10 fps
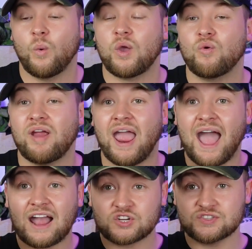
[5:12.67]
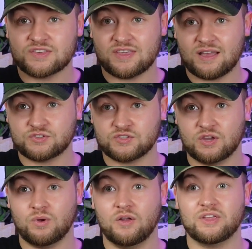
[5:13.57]
We create actions in the
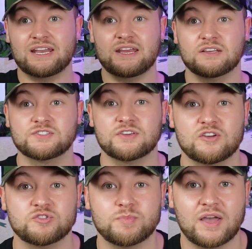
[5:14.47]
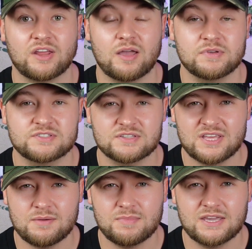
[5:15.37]
outside world that lead us to those bad habits. Does
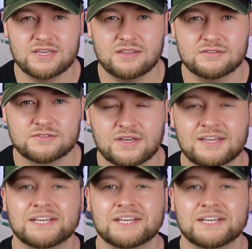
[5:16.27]
that make sense?